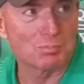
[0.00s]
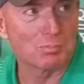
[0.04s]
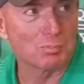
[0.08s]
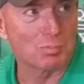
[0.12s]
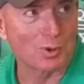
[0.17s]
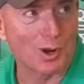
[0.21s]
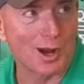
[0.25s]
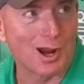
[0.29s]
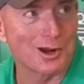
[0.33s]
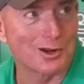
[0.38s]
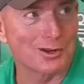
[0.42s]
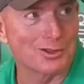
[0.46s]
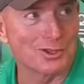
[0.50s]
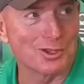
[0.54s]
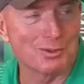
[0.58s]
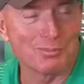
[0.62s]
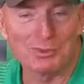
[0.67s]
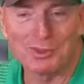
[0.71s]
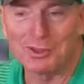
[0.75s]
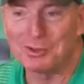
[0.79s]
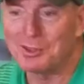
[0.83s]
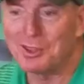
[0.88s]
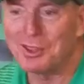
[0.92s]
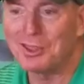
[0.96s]
prior to that.
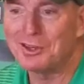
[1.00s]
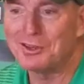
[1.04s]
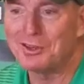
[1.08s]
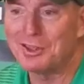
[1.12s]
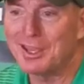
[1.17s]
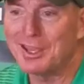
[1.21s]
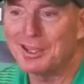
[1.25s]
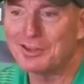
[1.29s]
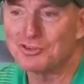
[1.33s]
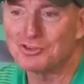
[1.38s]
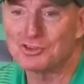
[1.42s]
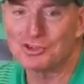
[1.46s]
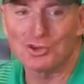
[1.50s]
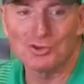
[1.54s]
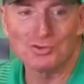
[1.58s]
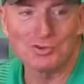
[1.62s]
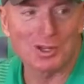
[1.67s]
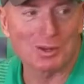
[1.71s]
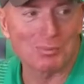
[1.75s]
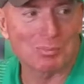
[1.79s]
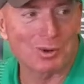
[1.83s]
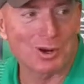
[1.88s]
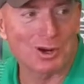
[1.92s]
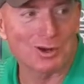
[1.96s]
They hadn't shown
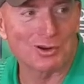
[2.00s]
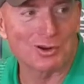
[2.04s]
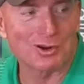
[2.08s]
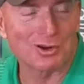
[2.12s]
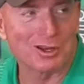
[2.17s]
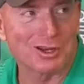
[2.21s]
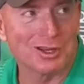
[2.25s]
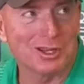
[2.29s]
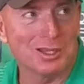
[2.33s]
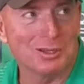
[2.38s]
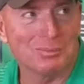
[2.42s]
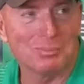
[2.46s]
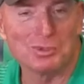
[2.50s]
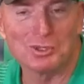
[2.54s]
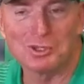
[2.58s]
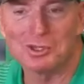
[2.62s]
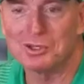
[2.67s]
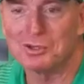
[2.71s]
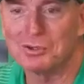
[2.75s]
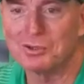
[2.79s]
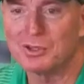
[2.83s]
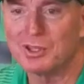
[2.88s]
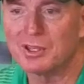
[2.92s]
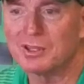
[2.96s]
that prior to our game,
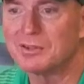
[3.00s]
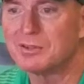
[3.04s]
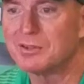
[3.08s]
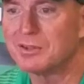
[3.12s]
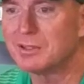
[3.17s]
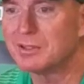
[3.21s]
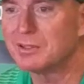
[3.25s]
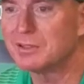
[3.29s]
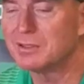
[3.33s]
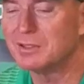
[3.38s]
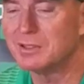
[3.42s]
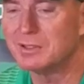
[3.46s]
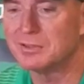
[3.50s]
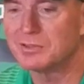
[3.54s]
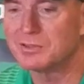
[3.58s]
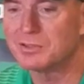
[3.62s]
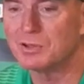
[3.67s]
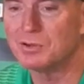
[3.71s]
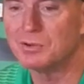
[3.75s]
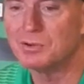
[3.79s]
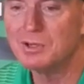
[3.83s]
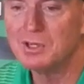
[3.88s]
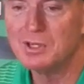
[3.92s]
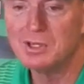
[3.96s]
and so
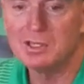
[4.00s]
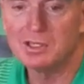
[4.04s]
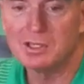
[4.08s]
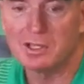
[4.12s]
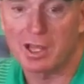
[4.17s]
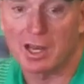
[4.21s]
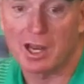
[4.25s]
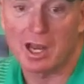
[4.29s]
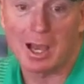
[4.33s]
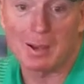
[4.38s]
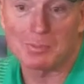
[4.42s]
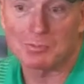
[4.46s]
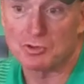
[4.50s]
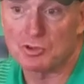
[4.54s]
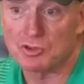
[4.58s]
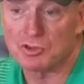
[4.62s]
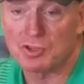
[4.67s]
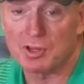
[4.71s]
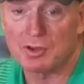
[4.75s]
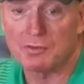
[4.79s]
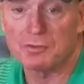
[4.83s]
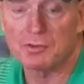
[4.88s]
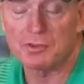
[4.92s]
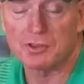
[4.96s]
a lot of option
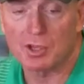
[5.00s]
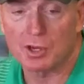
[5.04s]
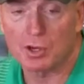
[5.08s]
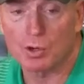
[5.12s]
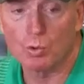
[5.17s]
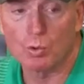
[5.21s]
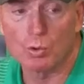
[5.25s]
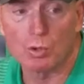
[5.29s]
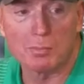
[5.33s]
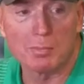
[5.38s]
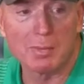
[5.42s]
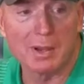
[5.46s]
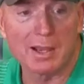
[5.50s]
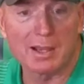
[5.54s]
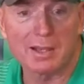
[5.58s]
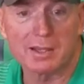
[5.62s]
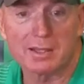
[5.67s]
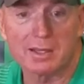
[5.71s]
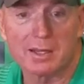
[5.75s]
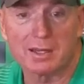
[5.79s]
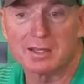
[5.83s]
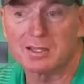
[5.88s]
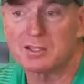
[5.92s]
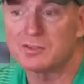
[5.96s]
stuff with that quarterback,
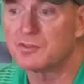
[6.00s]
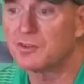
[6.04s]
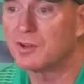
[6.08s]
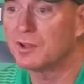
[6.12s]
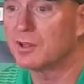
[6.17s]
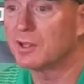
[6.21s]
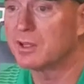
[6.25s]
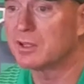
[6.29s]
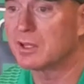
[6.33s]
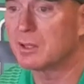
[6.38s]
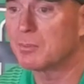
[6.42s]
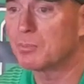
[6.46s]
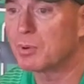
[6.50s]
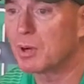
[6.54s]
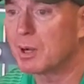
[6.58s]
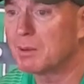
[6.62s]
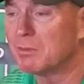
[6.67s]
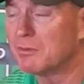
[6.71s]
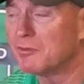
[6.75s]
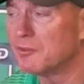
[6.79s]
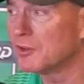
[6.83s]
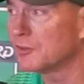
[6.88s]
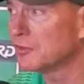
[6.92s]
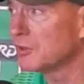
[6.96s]
and I just felt like they
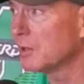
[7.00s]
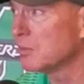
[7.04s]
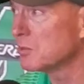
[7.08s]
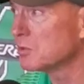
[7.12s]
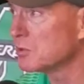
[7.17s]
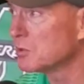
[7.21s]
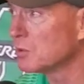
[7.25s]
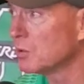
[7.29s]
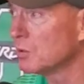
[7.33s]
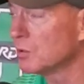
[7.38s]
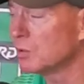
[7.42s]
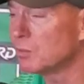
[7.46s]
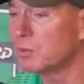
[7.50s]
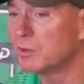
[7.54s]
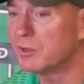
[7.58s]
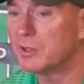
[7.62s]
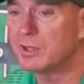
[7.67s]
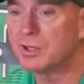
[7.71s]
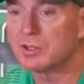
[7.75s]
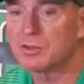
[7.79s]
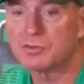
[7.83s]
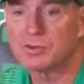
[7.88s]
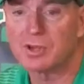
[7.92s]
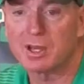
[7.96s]
probably felt that was the only way
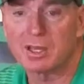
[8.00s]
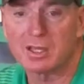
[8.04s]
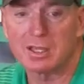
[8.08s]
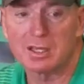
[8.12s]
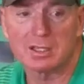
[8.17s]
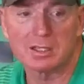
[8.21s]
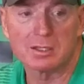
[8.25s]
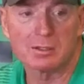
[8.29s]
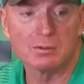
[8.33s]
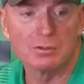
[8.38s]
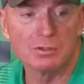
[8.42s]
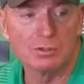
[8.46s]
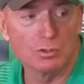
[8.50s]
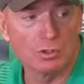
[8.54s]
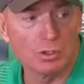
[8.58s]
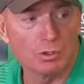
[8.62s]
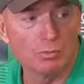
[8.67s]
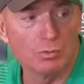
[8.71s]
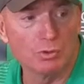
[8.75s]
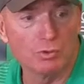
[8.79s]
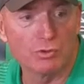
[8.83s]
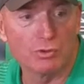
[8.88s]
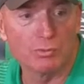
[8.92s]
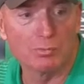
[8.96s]
they could try to get,
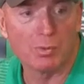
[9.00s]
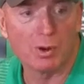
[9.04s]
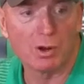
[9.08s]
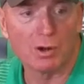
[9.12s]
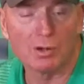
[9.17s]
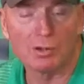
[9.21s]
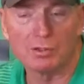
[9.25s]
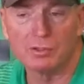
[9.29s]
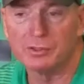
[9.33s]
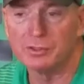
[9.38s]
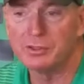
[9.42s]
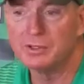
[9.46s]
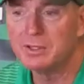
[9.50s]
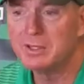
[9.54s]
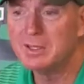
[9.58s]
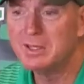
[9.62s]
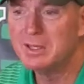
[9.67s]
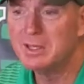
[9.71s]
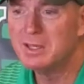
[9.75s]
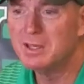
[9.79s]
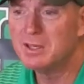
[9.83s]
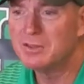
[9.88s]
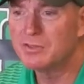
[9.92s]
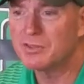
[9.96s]
move the ball. And
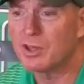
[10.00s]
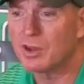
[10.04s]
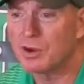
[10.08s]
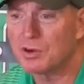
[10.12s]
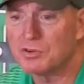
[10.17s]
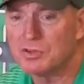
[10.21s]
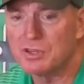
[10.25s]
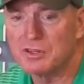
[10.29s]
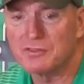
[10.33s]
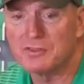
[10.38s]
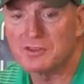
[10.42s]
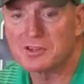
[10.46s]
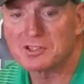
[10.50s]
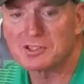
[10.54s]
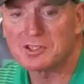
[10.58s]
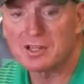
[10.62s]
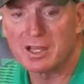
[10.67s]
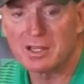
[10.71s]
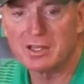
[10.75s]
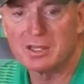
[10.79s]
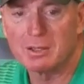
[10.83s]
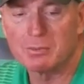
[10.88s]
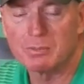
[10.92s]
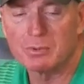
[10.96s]
thought our defense
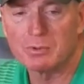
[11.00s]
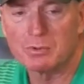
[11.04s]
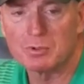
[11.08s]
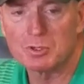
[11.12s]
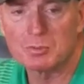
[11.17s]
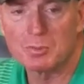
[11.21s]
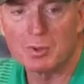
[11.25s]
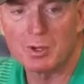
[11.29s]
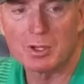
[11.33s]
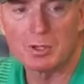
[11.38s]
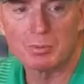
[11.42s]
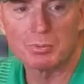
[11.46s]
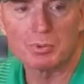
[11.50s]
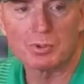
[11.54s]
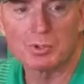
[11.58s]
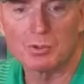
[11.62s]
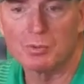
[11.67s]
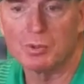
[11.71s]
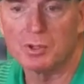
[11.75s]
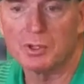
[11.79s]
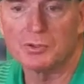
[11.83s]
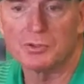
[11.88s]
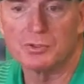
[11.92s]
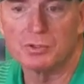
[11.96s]
lined up and responded pretty
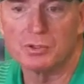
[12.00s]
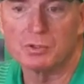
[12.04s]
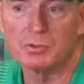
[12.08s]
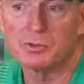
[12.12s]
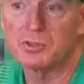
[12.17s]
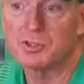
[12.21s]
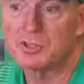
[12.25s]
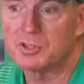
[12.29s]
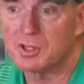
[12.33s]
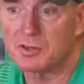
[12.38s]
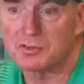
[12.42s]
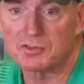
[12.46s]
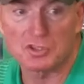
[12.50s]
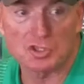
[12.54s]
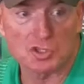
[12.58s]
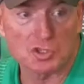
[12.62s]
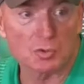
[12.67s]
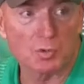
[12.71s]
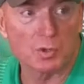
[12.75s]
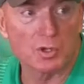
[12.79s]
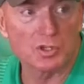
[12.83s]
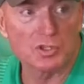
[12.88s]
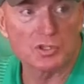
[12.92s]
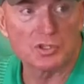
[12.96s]
well to it with the tough
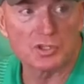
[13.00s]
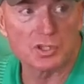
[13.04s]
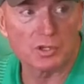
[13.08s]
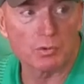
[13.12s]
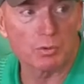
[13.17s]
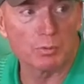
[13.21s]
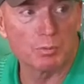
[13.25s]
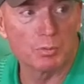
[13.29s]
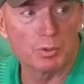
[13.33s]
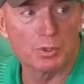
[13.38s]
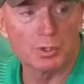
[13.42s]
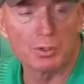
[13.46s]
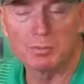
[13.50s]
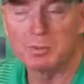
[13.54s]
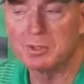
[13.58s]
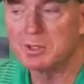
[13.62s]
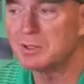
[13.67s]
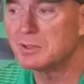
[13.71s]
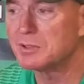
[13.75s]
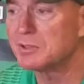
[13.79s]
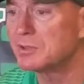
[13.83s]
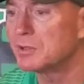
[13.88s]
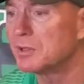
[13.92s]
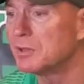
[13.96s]
situations that we put them
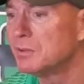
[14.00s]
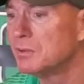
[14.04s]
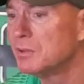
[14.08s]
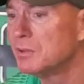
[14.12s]
in. So,